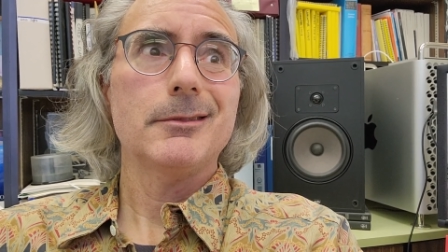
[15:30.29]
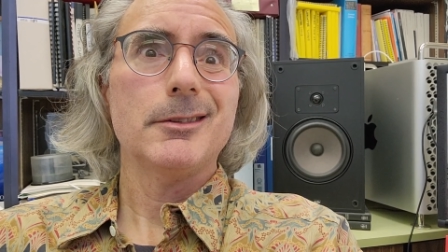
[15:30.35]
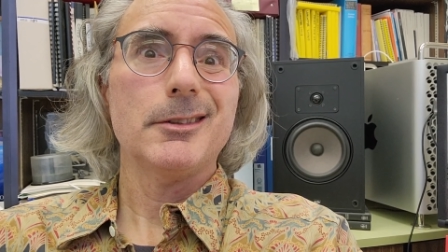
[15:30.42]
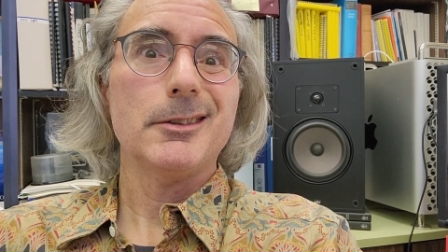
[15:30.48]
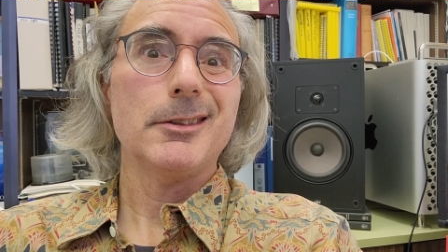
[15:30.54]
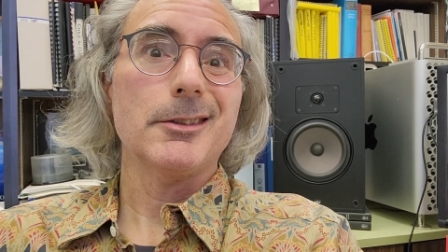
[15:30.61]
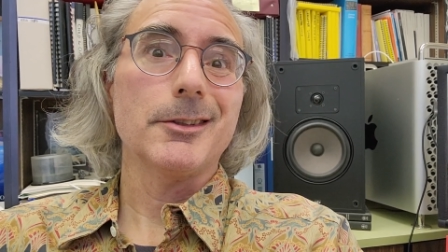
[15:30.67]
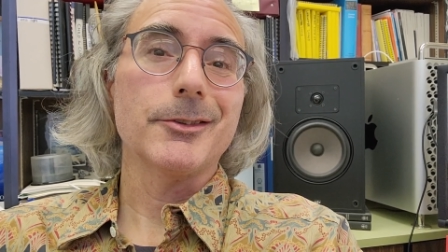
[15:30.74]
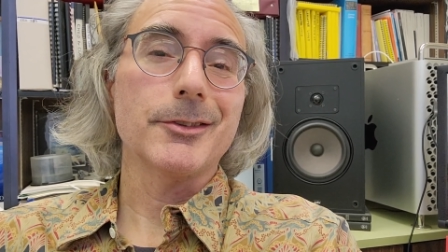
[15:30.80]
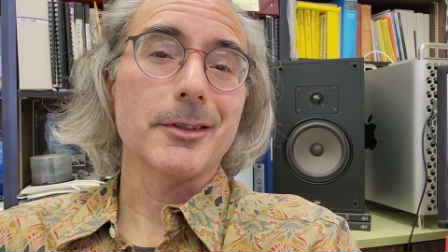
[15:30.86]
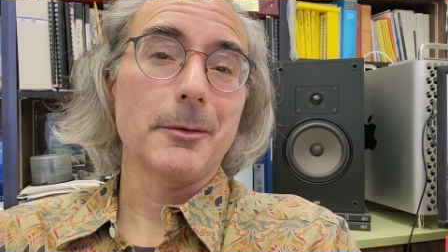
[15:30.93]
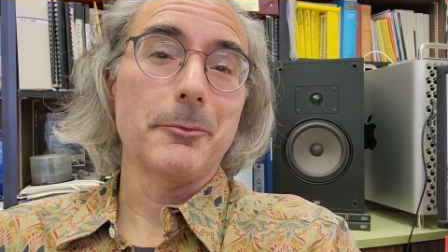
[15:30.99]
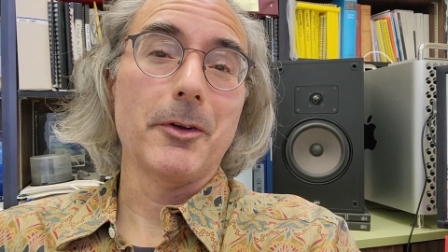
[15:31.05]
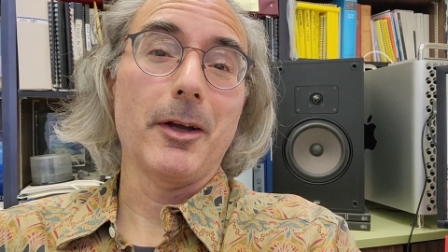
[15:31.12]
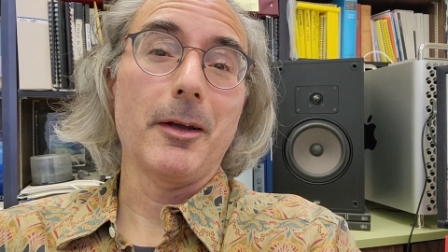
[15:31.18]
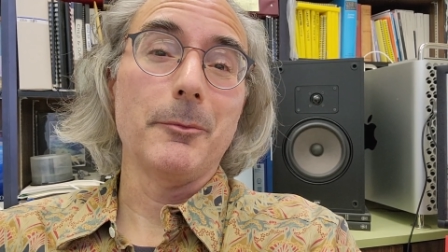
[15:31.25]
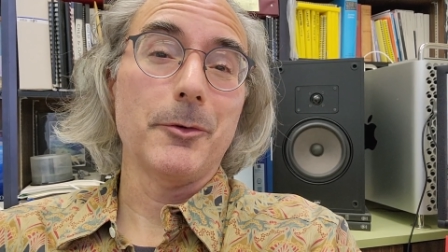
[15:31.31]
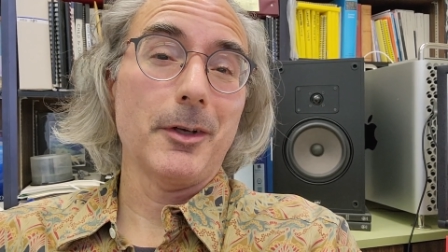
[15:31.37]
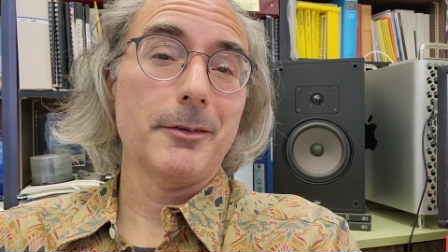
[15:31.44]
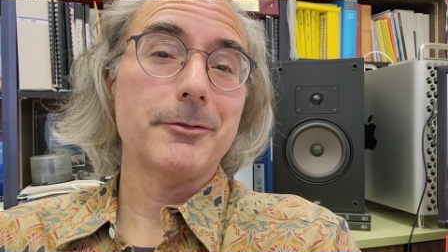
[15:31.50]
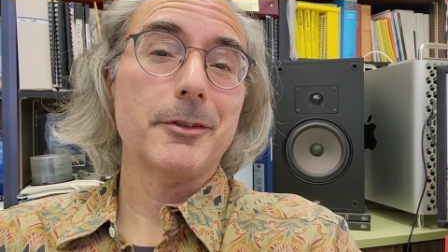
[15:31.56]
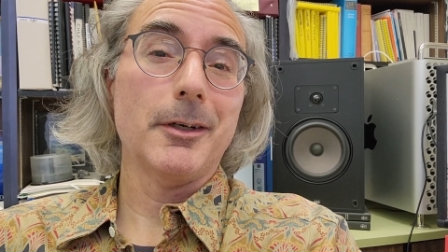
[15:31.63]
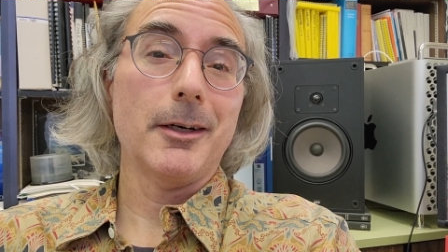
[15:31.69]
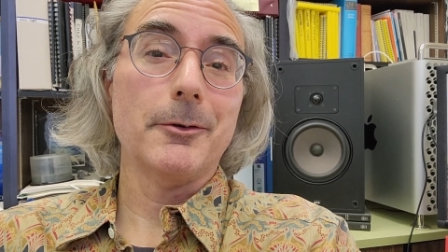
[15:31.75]
Although sometimes
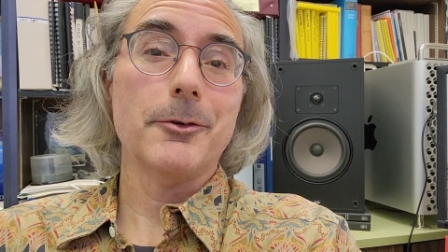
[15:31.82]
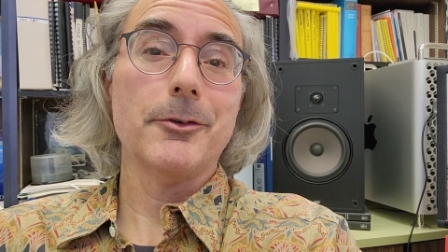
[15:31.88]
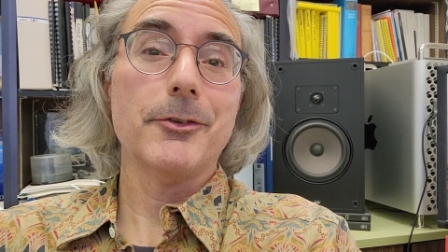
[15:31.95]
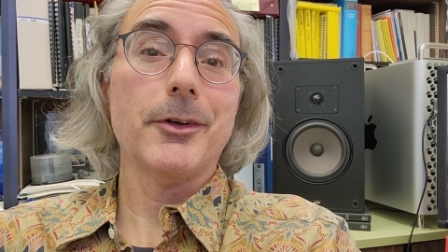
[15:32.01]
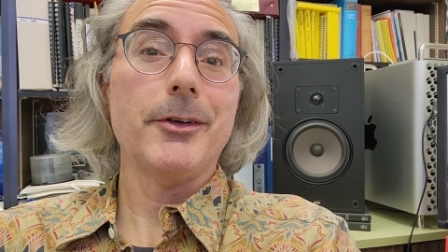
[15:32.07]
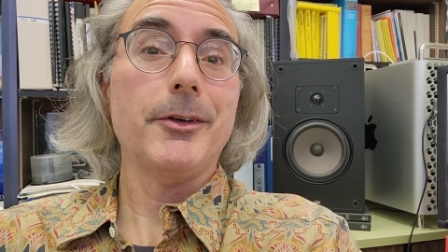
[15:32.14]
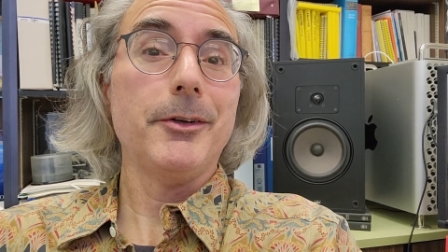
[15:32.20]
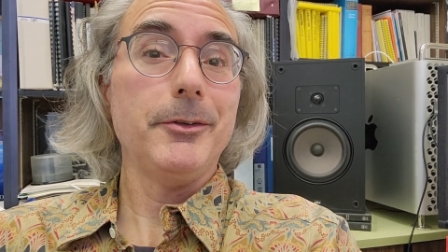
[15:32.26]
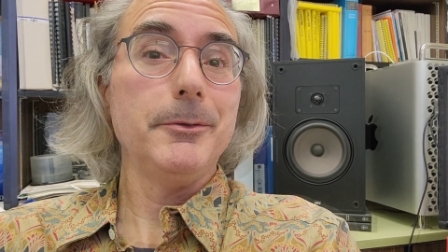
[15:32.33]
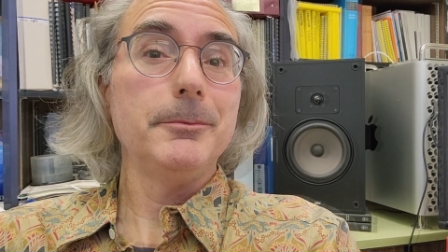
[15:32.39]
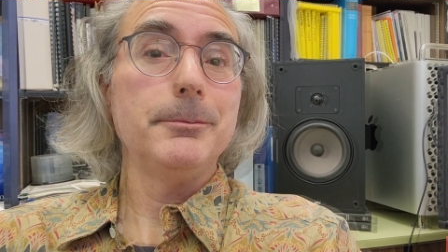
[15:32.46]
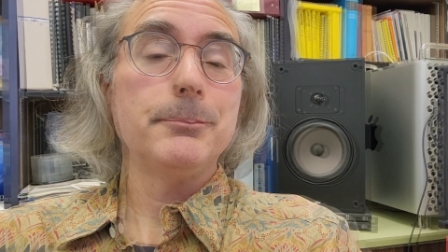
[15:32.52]
after hours I do.